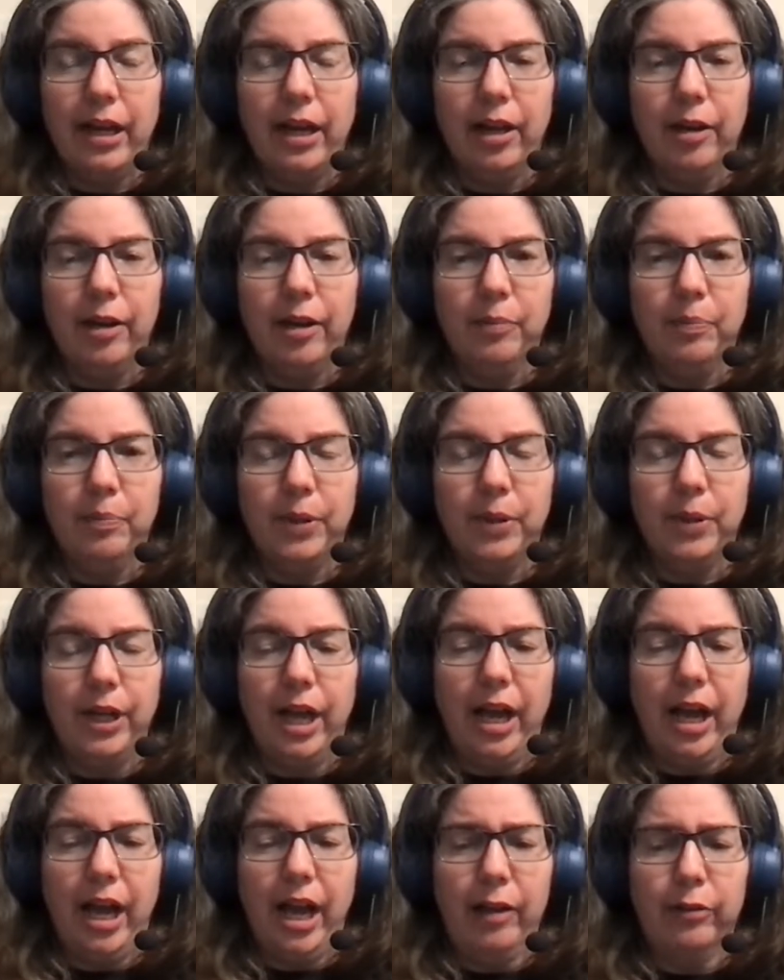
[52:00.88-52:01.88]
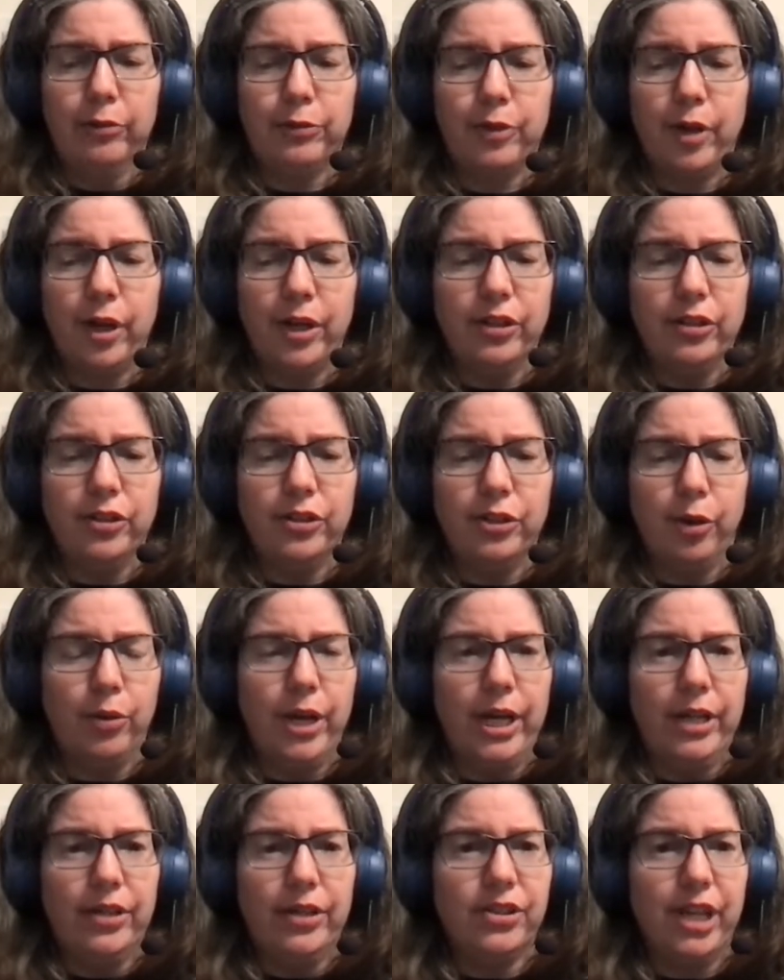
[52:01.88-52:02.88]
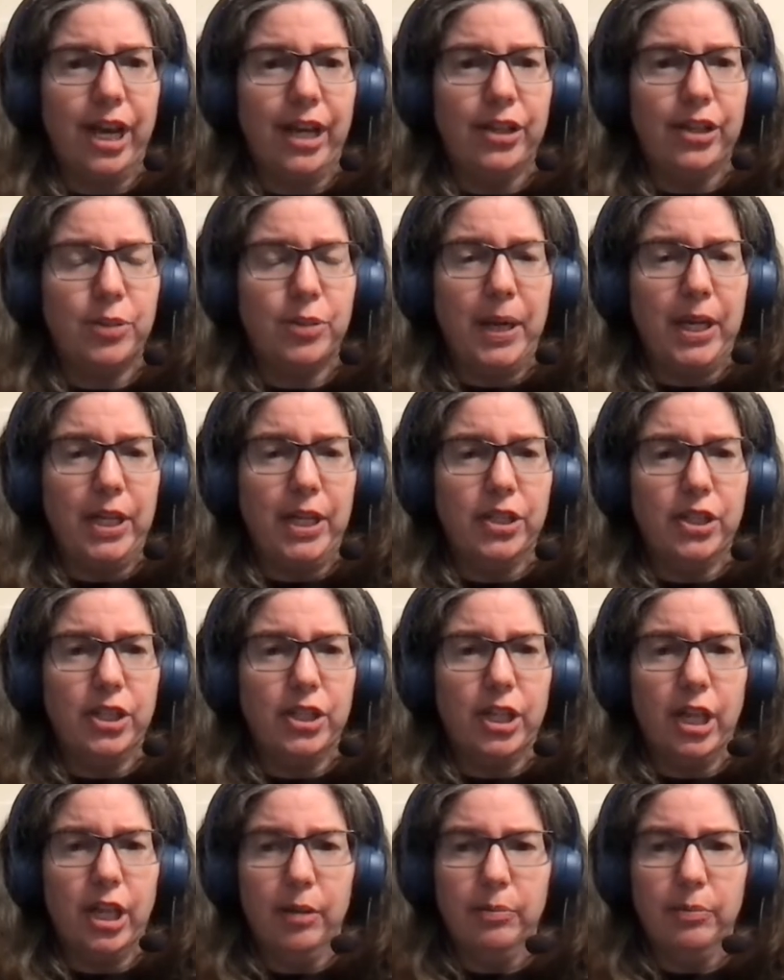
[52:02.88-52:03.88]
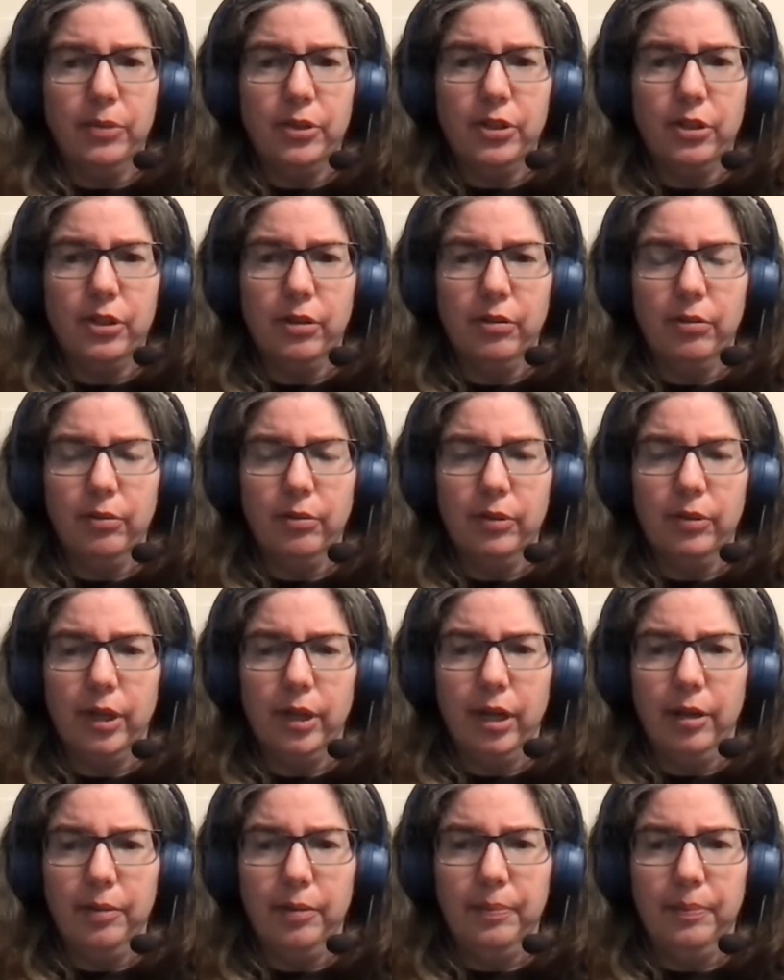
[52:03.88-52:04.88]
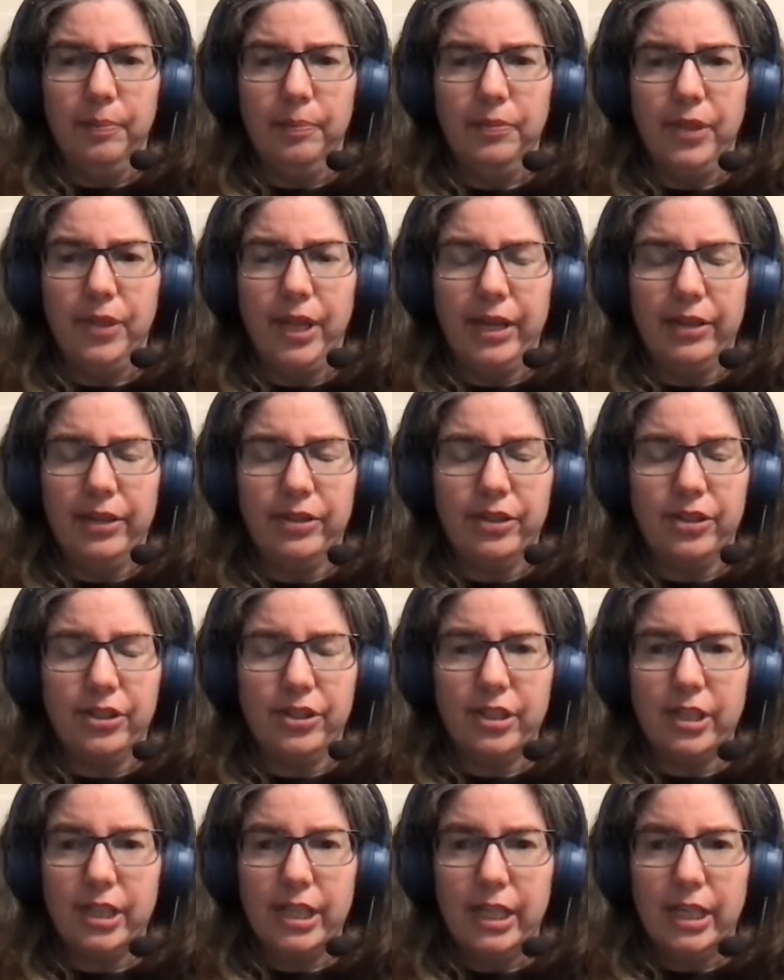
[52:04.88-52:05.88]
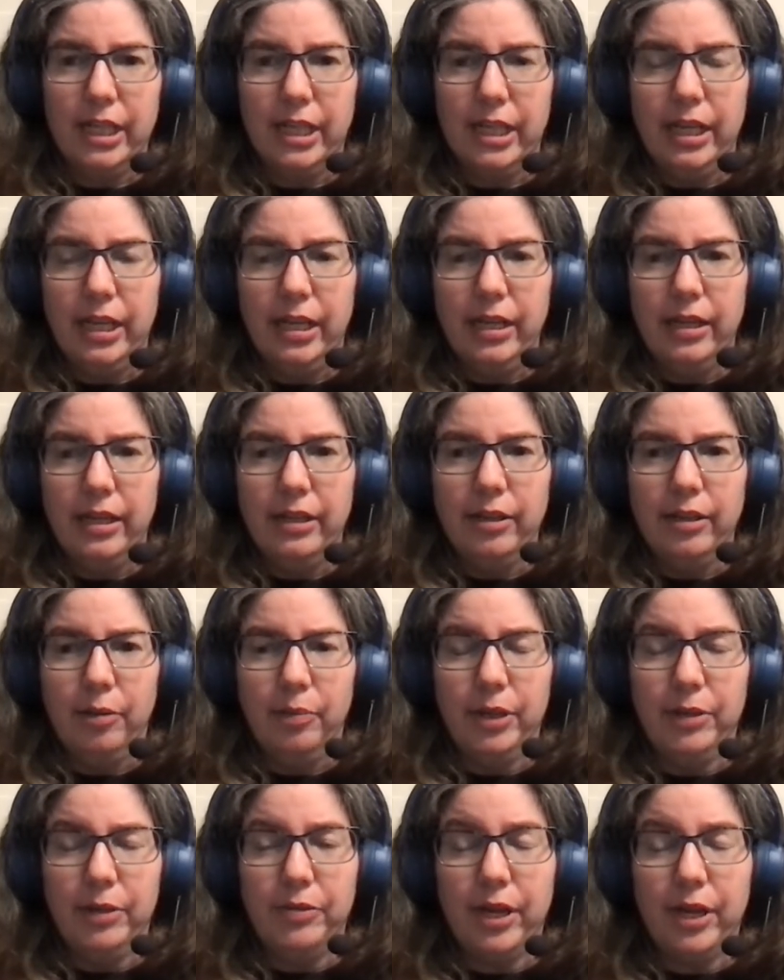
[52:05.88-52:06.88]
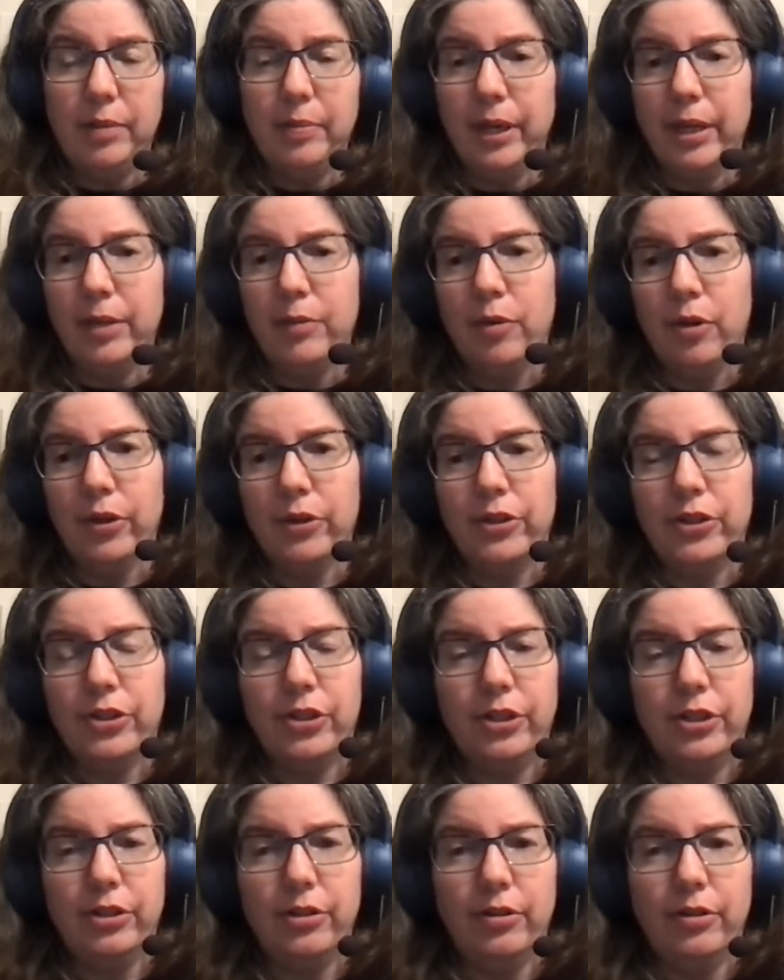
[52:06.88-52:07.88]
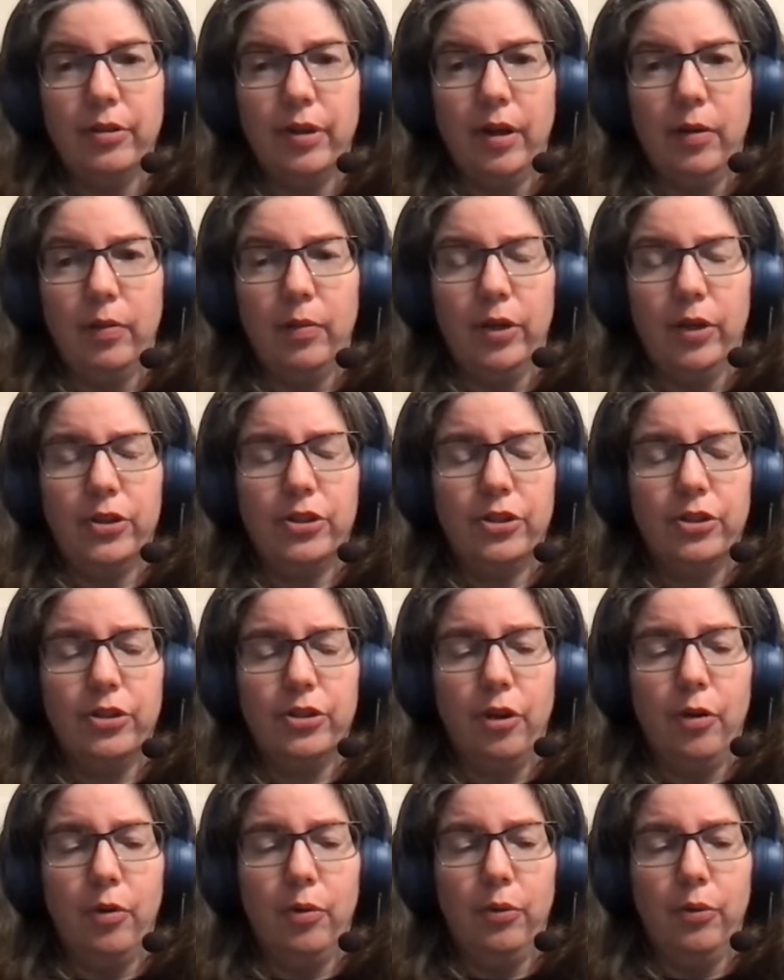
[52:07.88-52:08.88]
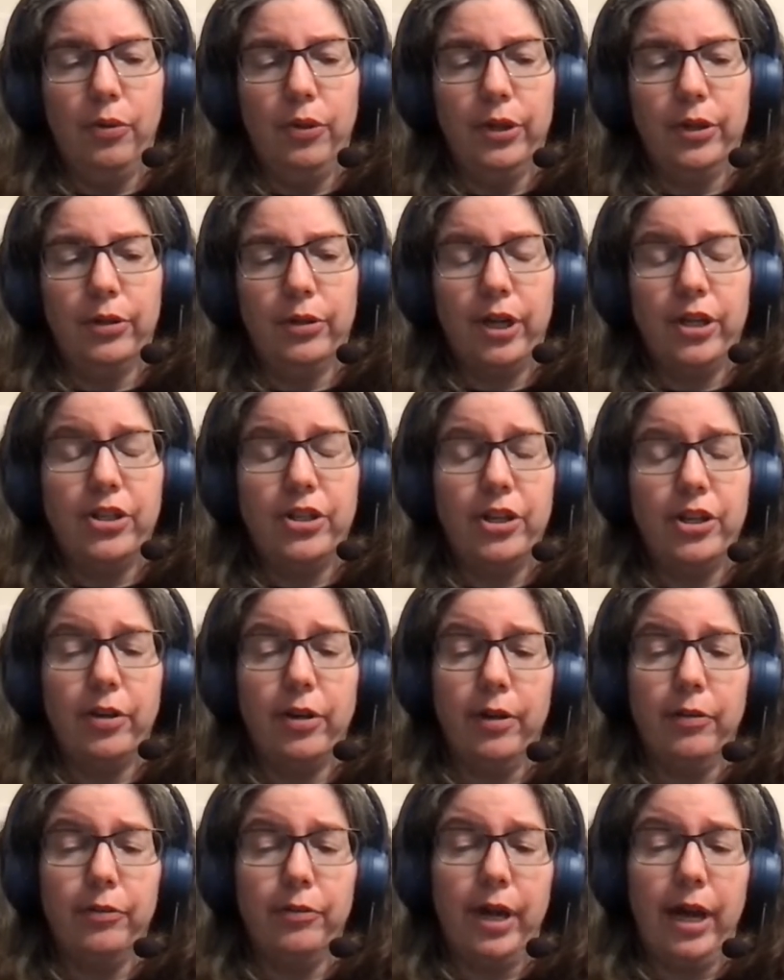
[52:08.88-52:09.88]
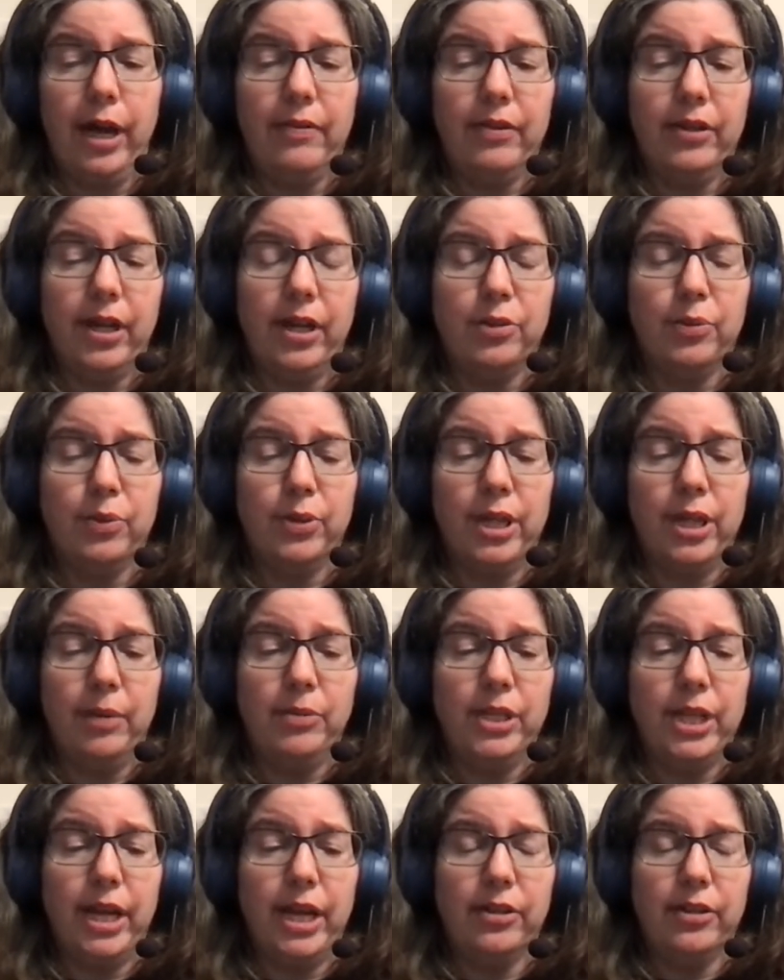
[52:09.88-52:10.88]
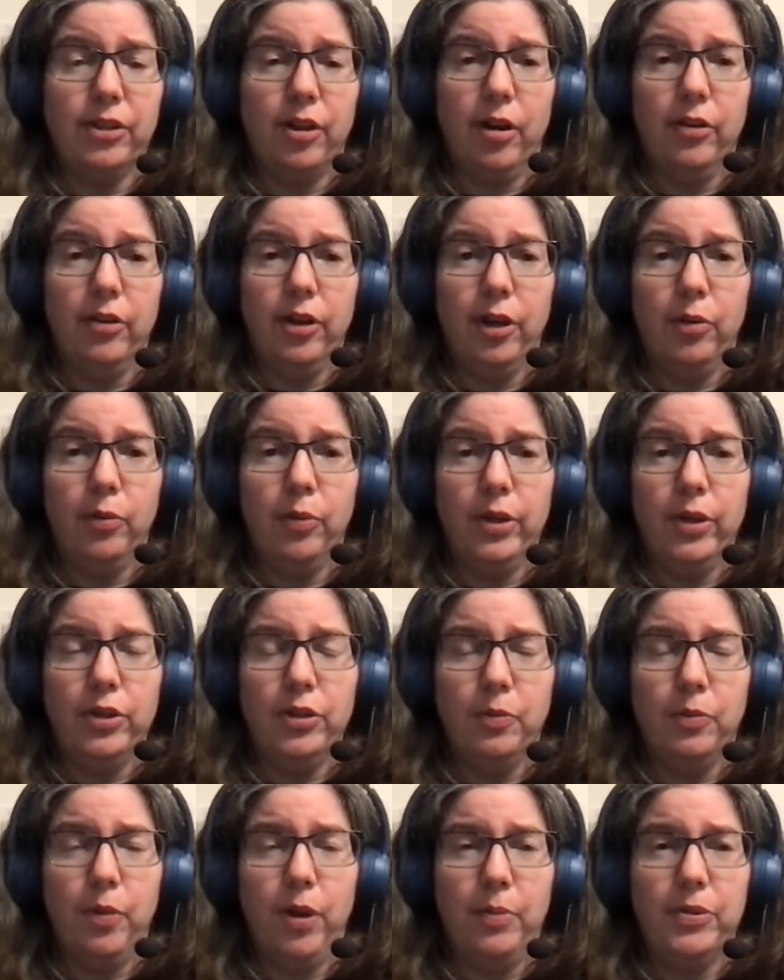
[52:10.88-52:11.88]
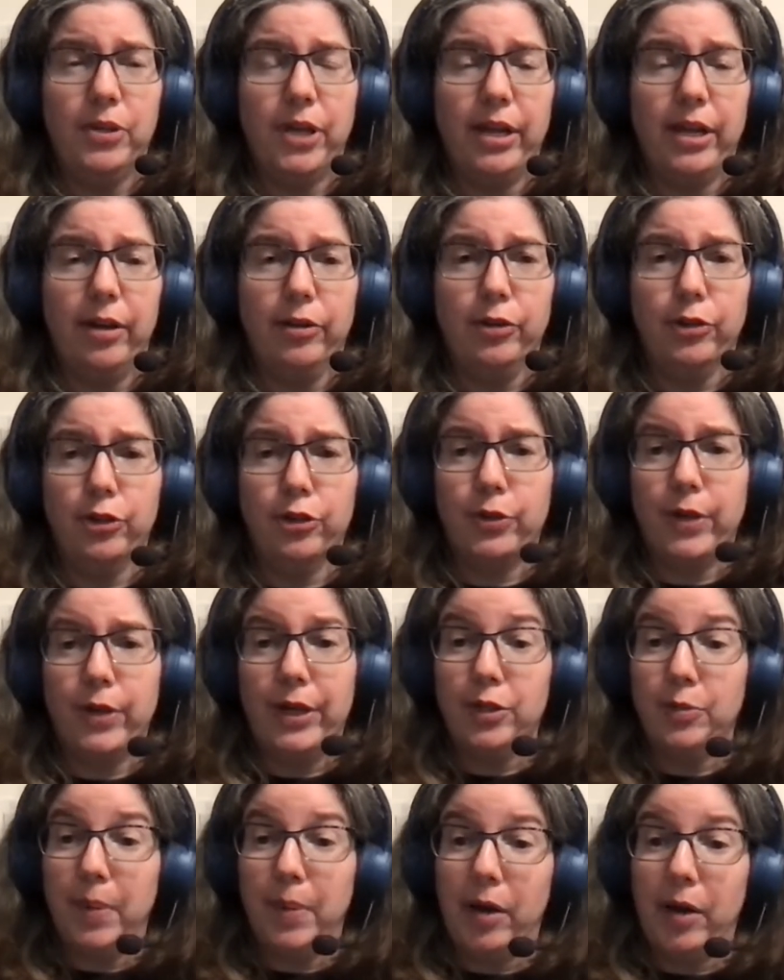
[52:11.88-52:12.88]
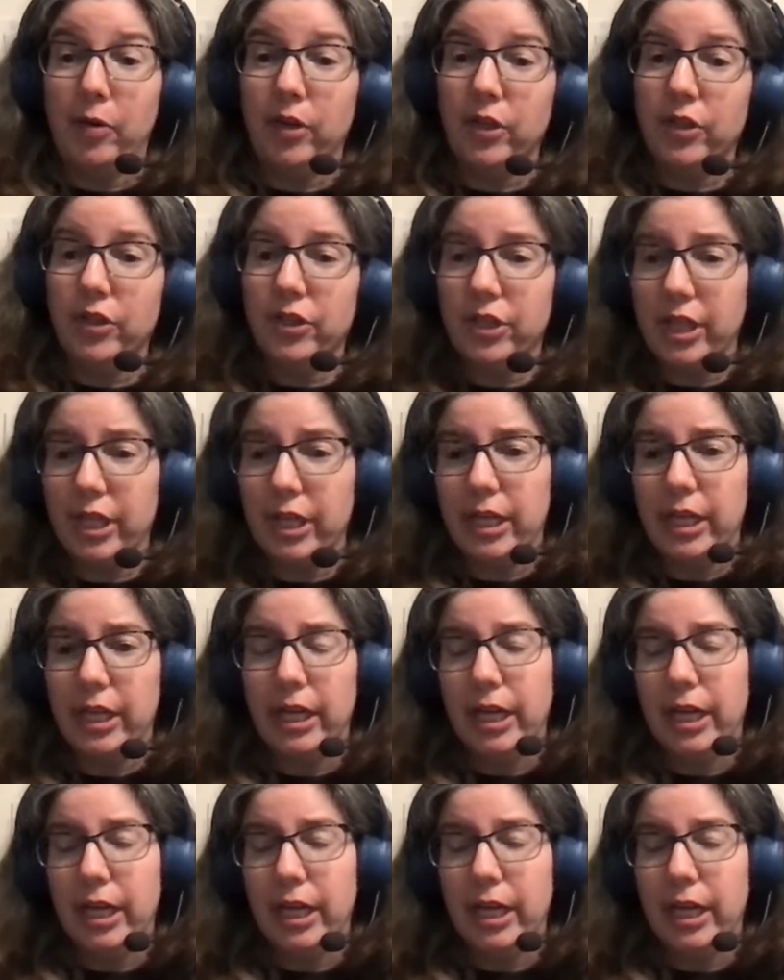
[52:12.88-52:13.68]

um, but uh, Outfront donates that space to them, yeah. so um, that's you know. But if anybody wants to uh, wants to know the criteria for advertising with the MTA, it's on their one website under transparency.